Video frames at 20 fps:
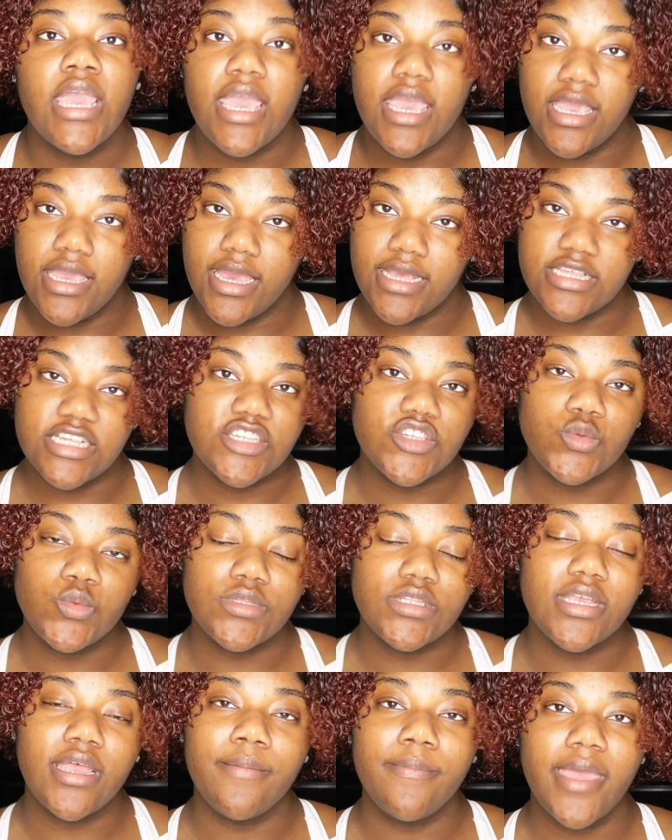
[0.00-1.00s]
Hey guys, I just
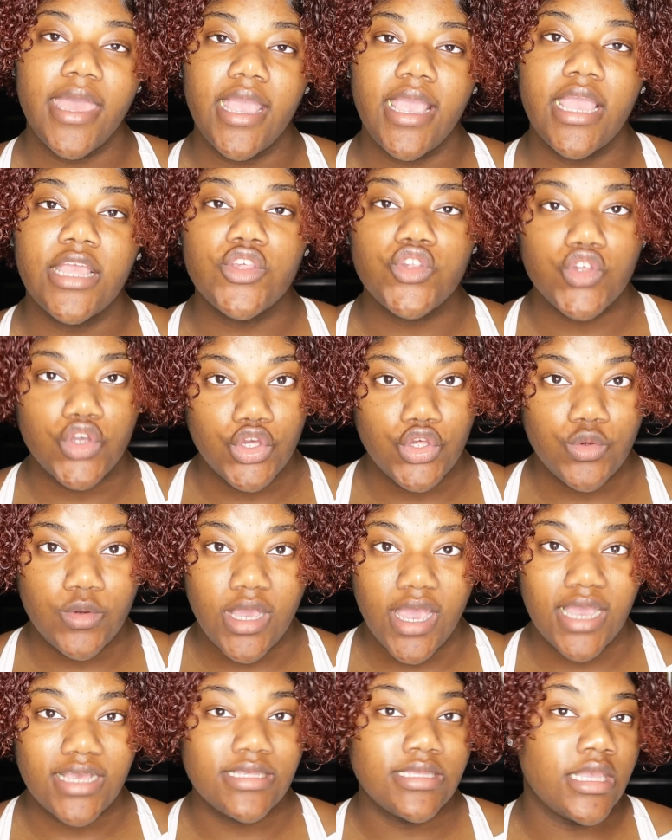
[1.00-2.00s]
wanted to come back and show you
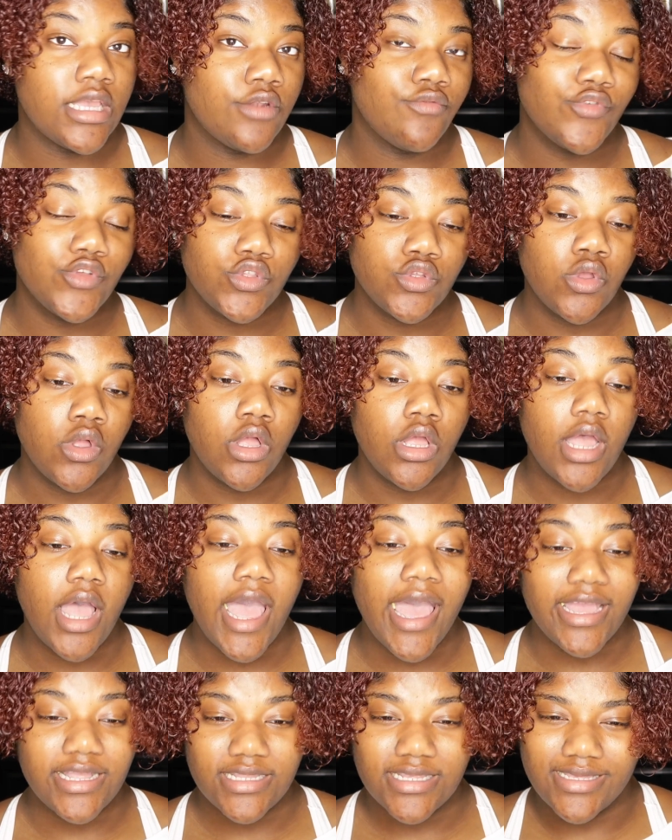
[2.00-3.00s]
guys the end result.
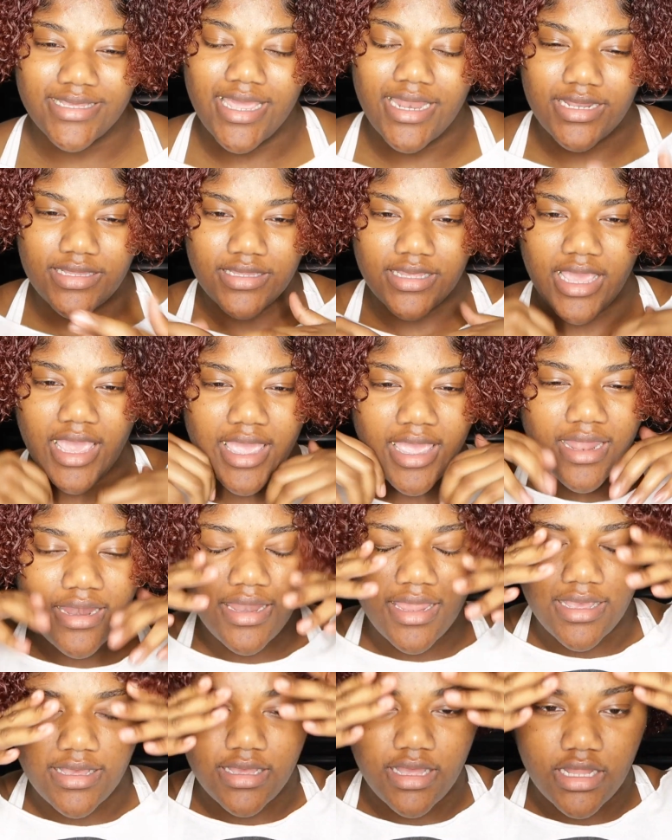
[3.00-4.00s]
I decided to add
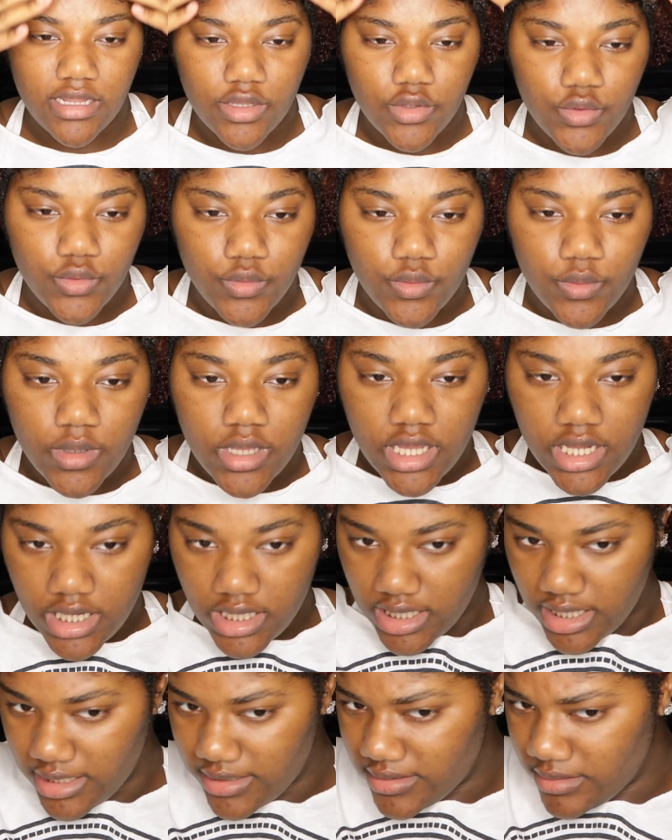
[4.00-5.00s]

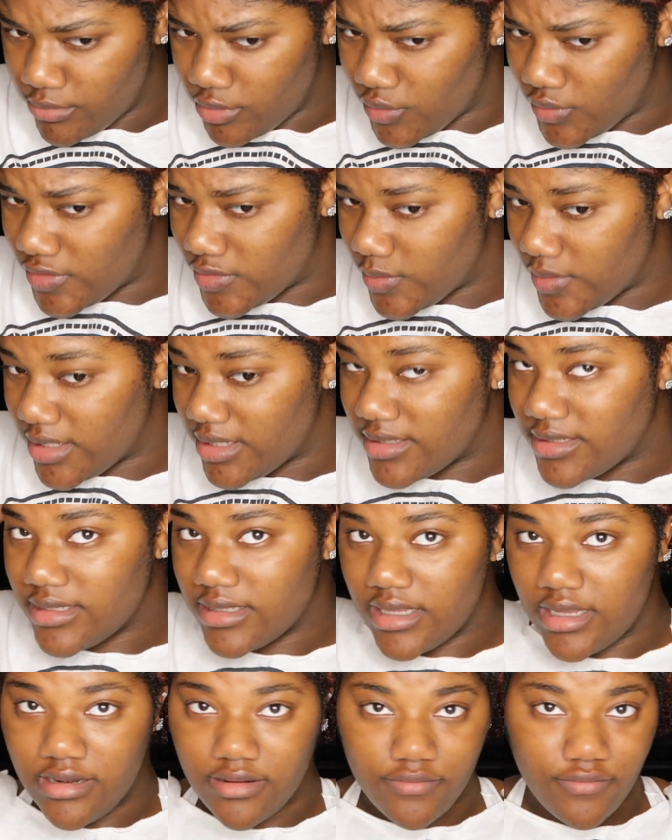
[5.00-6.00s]
some little twists
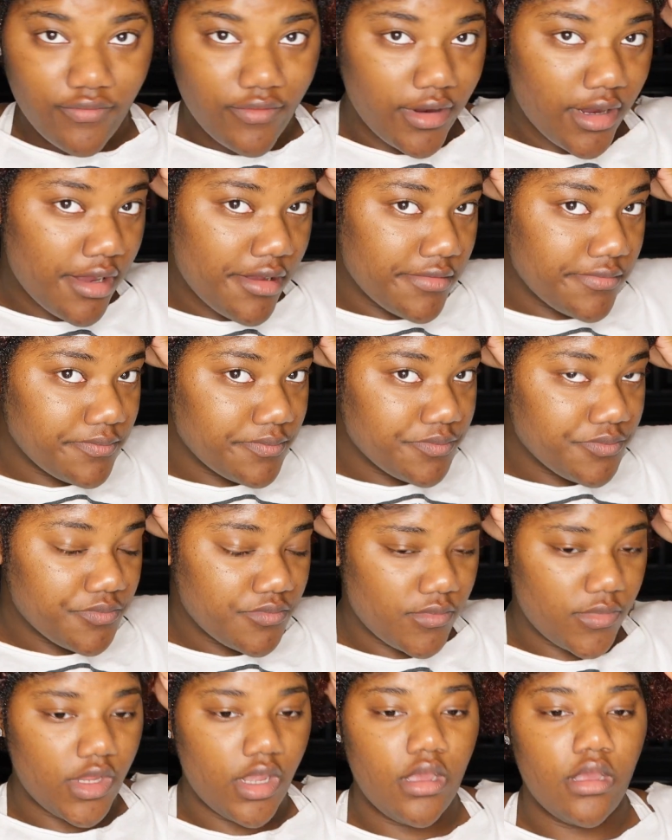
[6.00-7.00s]
in the front,
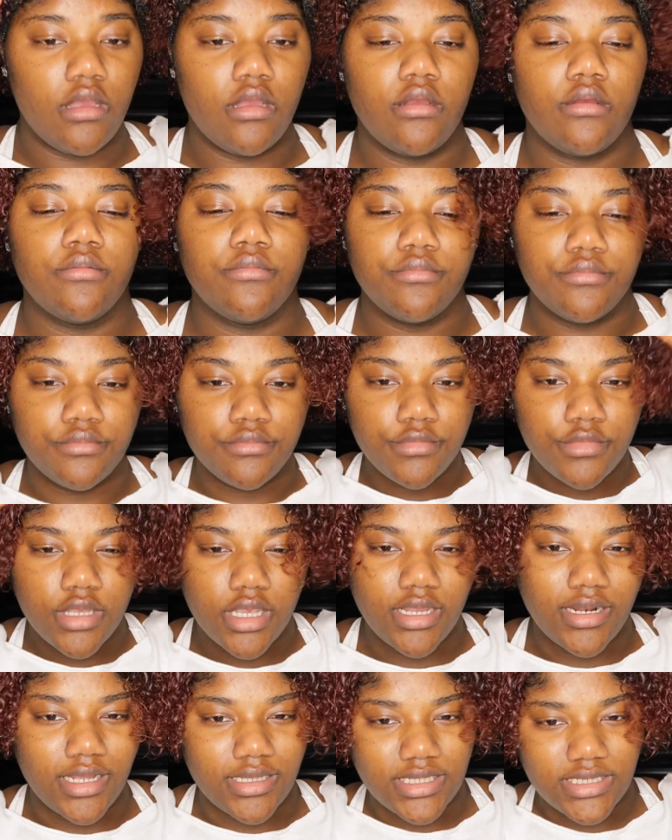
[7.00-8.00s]
and
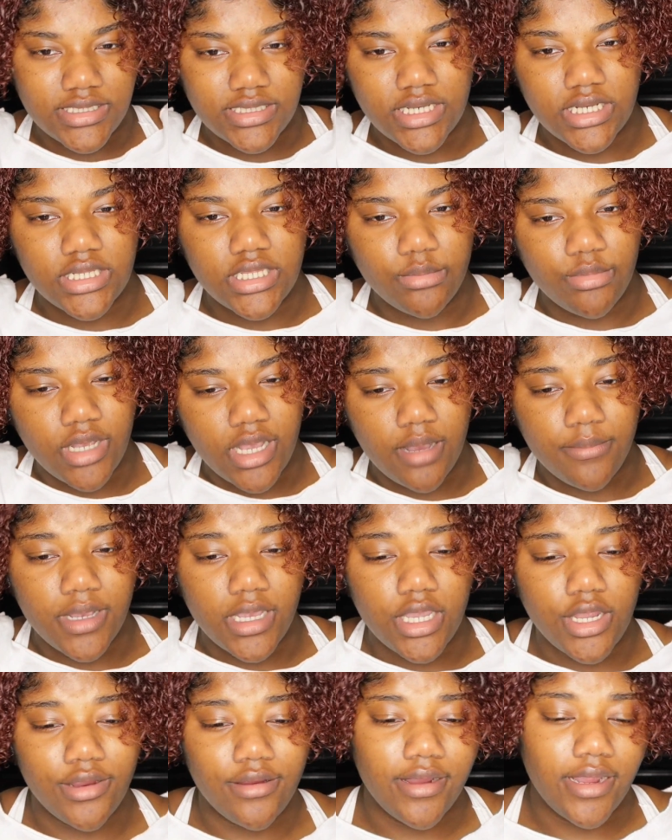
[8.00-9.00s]
I just tucked it behind
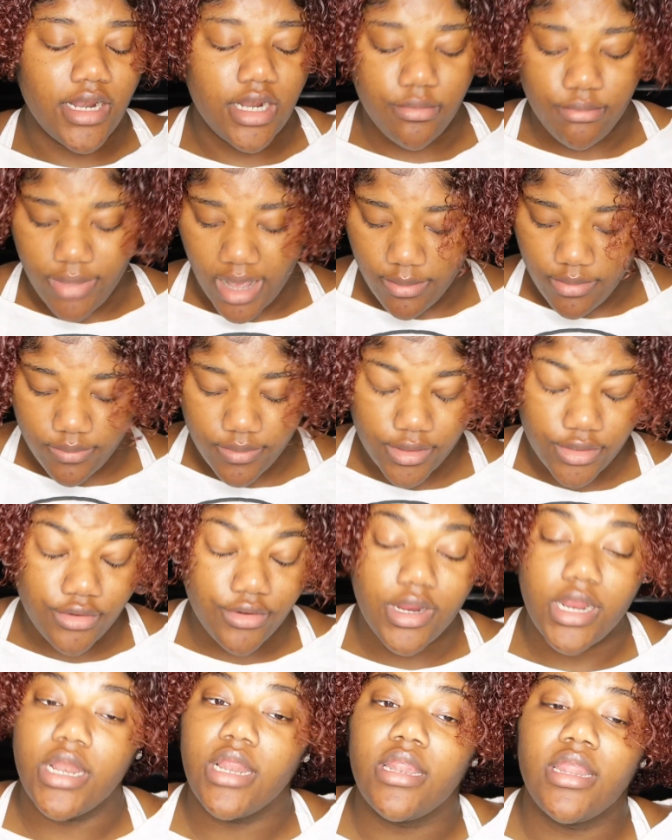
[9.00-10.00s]
my ear. I didn't bobby pin
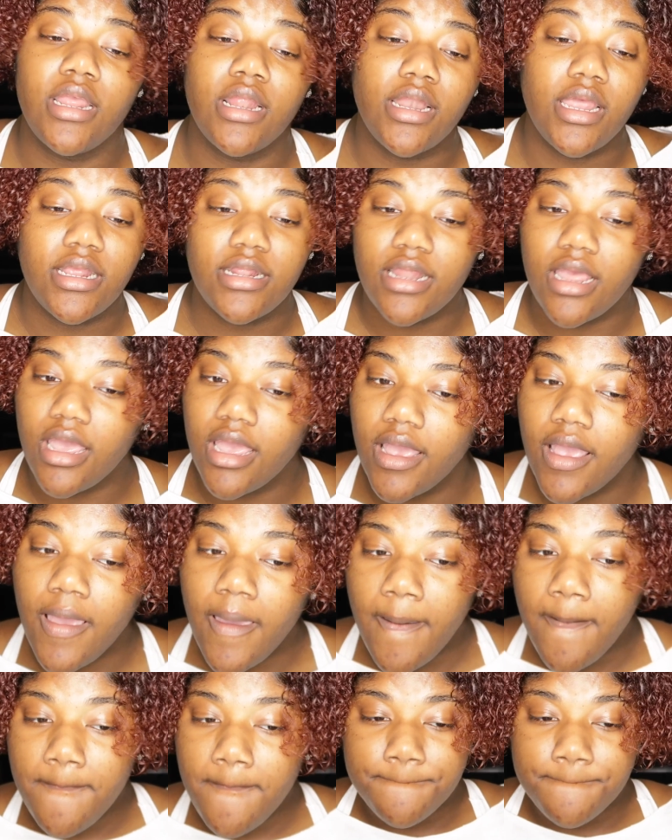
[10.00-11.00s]
or anything like that,
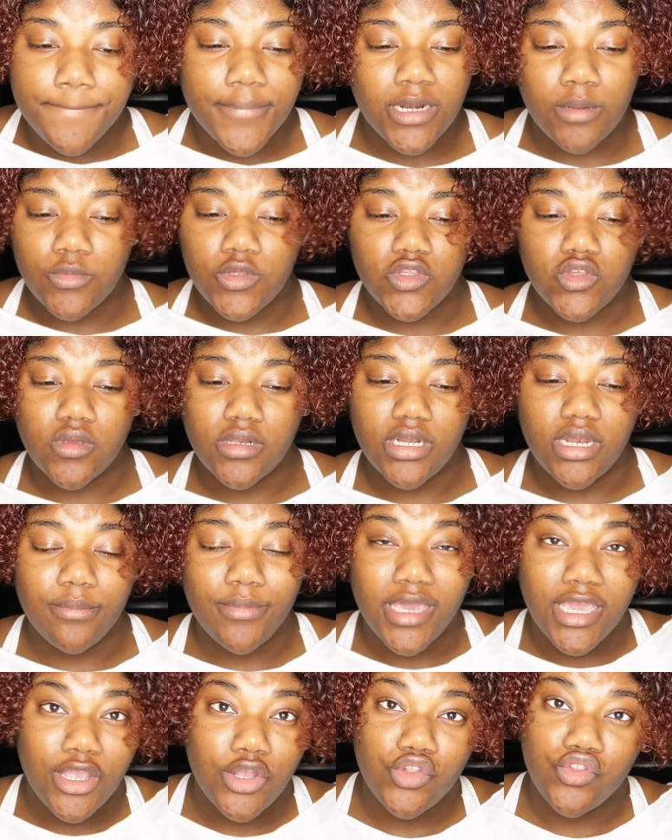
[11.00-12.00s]
but I'm just gonna let
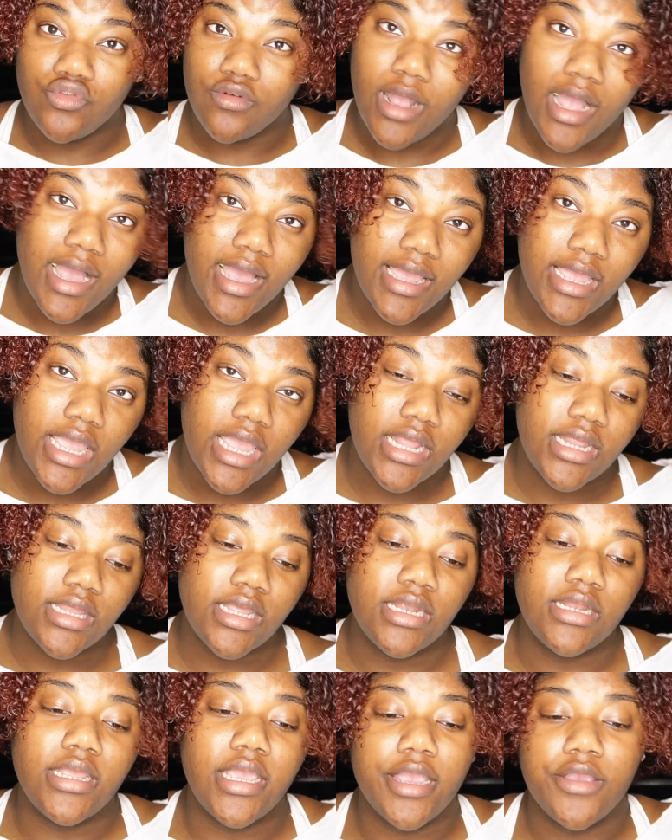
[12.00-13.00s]
my hair dry and
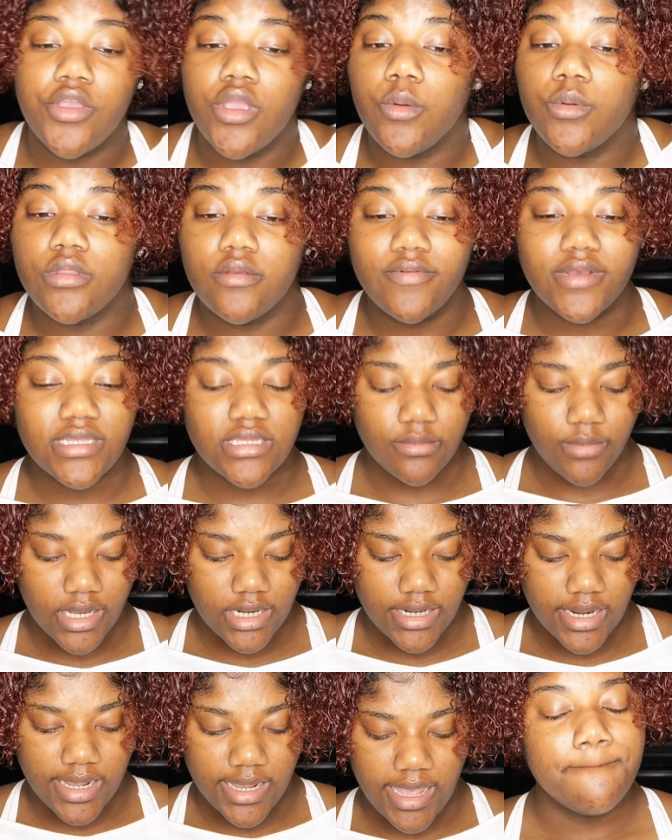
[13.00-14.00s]
then carry on with the rest of
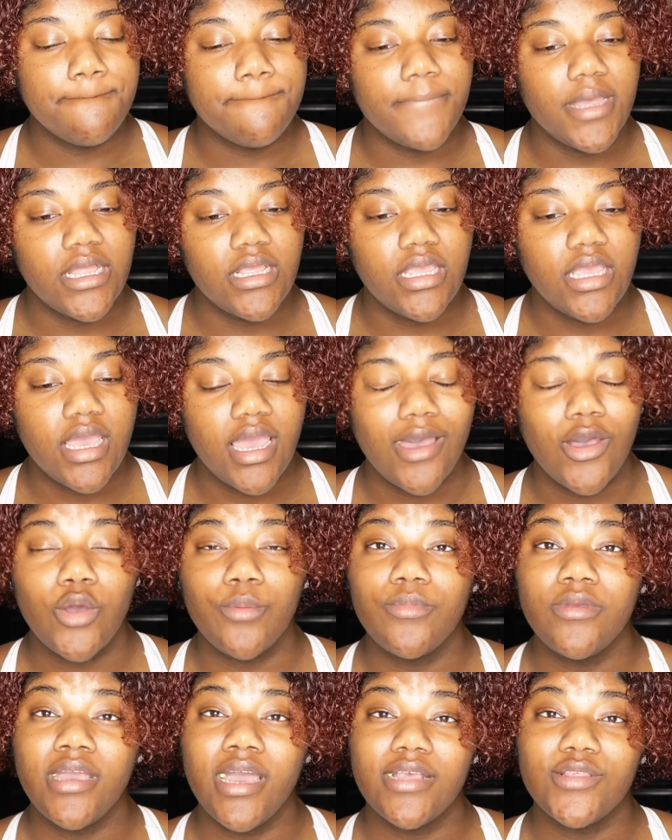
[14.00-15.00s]
my night. But yeah, I
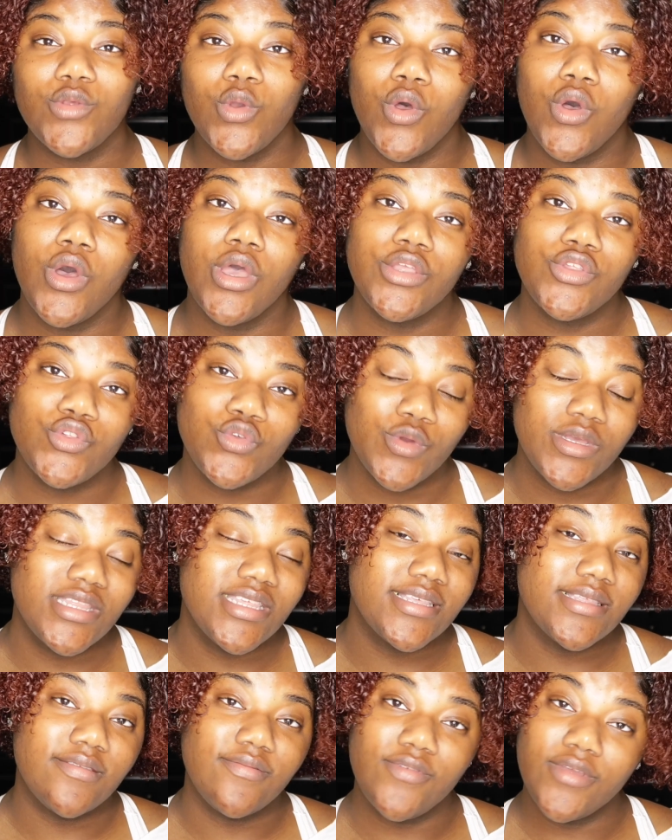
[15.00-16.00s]
hope you guys all enjoyed
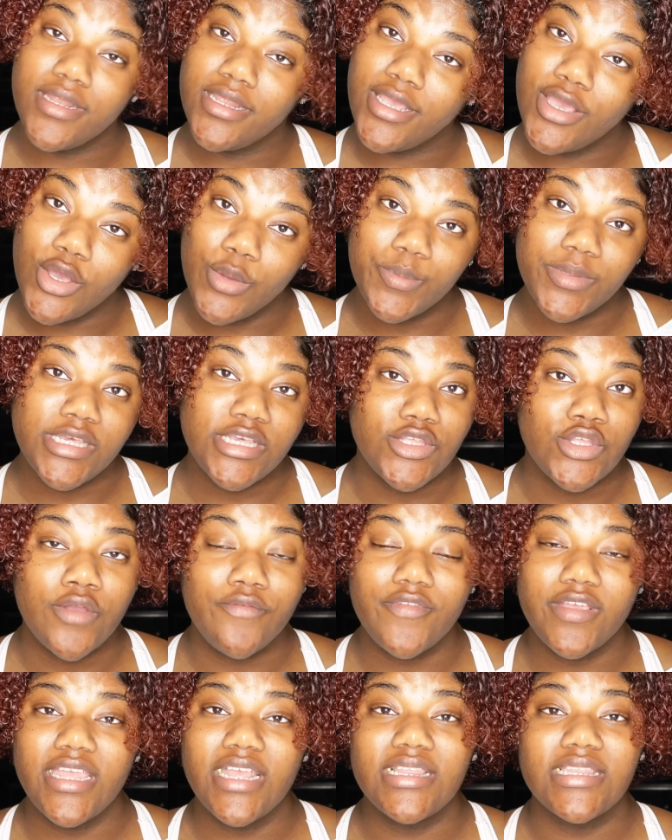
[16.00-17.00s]
this video. Please
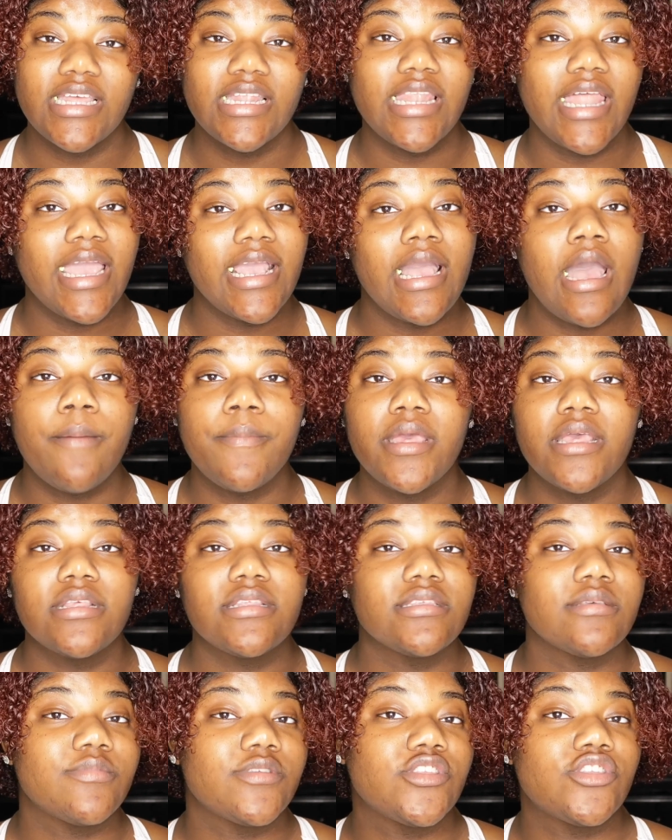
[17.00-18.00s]
don't forget to like, comment,
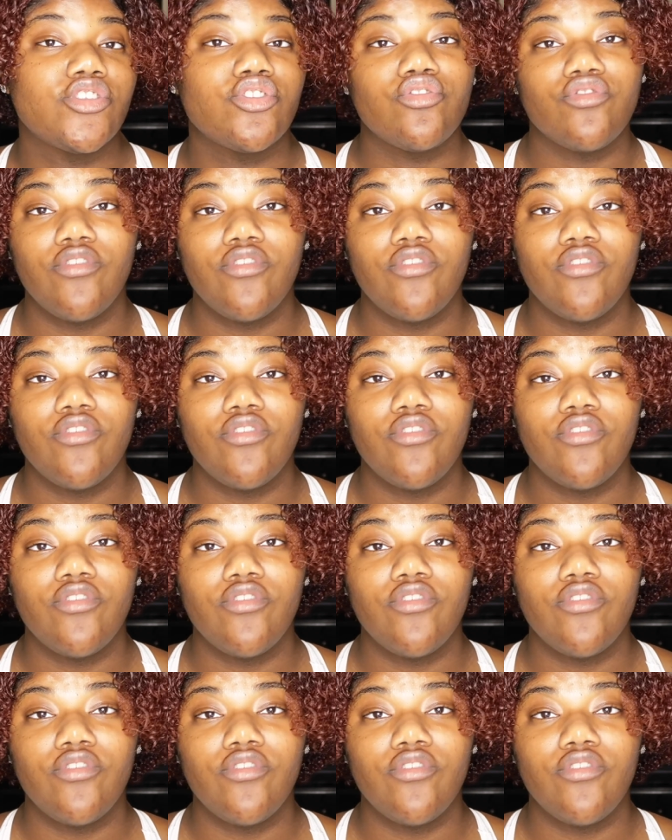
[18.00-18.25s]
and subscribe.